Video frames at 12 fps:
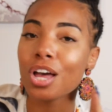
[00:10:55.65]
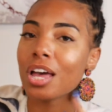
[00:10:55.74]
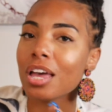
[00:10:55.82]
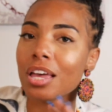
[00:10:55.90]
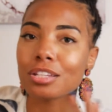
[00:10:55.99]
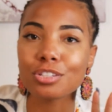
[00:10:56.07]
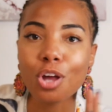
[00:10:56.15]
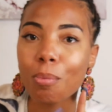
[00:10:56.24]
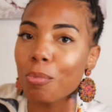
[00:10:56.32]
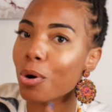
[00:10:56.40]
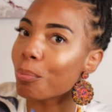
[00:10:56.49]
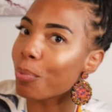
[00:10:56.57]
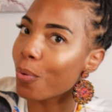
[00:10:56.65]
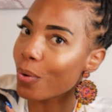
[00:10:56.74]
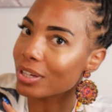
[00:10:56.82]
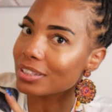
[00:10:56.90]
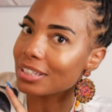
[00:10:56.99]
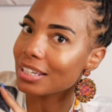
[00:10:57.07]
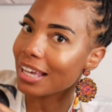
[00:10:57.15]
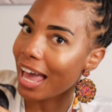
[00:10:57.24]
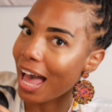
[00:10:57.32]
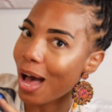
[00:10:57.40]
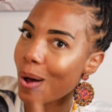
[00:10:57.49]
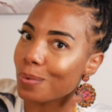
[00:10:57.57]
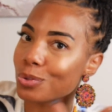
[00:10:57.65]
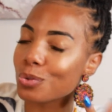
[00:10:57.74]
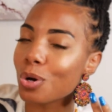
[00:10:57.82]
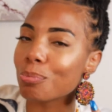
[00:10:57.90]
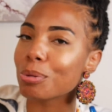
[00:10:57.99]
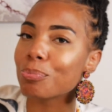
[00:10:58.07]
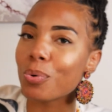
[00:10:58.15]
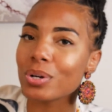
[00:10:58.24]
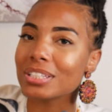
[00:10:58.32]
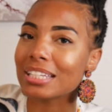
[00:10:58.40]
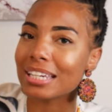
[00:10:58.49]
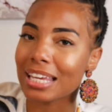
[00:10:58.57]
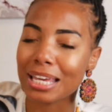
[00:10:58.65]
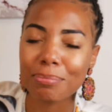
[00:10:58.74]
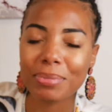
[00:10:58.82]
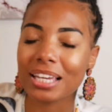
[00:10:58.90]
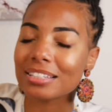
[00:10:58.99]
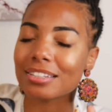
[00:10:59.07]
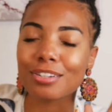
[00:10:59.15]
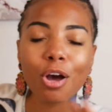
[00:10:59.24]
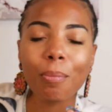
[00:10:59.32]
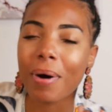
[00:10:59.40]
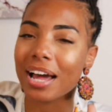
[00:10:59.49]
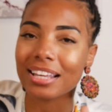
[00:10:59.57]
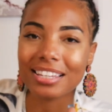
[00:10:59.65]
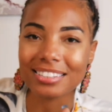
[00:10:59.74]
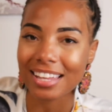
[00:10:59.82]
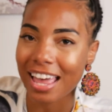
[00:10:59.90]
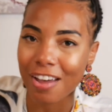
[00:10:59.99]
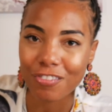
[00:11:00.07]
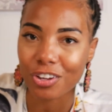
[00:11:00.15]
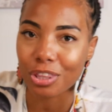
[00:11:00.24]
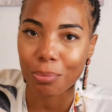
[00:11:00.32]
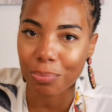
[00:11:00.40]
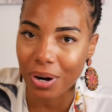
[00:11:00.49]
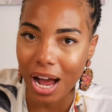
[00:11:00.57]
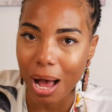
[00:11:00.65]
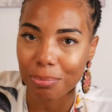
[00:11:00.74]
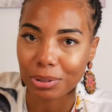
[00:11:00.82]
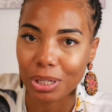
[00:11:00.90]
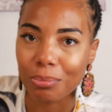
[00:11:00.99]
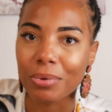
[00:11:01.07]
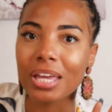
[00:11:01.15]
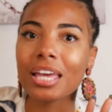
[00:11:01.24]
It's no more pointing out. You're going to be pointing in, because nobody is ever the problem.